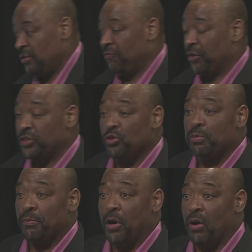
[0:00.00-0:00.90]
for the
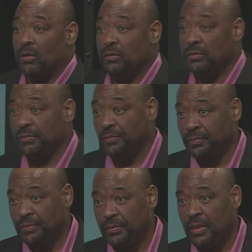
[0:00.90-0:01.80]
Super Bowl.
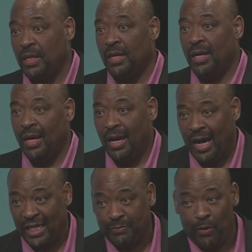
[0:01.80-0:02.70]

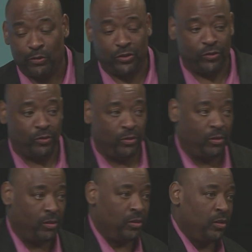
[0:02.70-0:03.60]
I spoke to
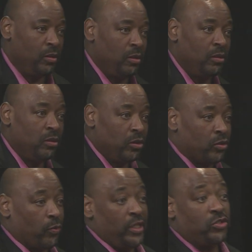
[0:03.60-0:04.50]

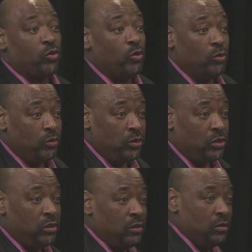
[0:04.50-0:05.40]
3
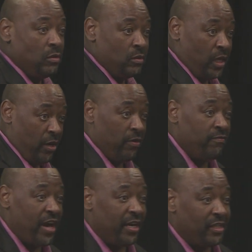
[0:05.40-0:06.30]
schools here in
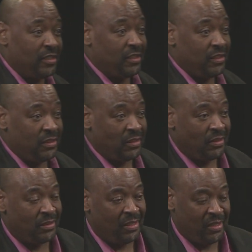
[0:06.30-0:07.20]
Vegas.
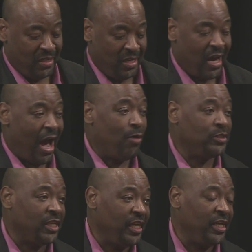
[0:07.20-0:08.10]
I
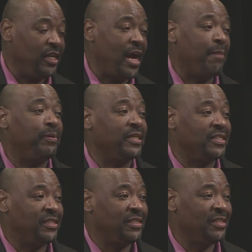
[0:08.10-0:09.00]
was in
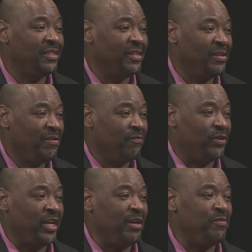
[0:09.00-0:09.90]
Indianapolis for
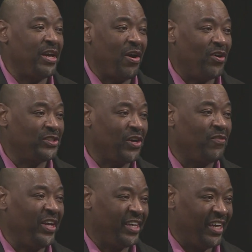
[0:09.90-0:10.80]
the NBA All-Star
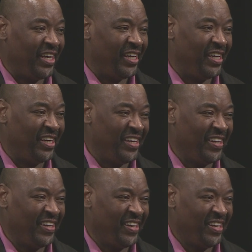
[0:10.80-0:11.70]
Weekend.
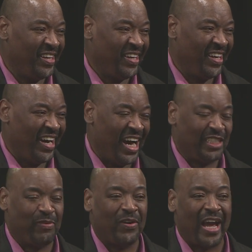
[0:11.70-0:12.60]
I
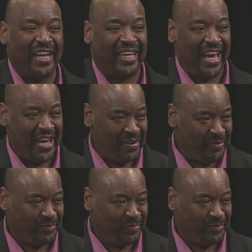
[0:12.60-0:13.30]
spoke at a camp,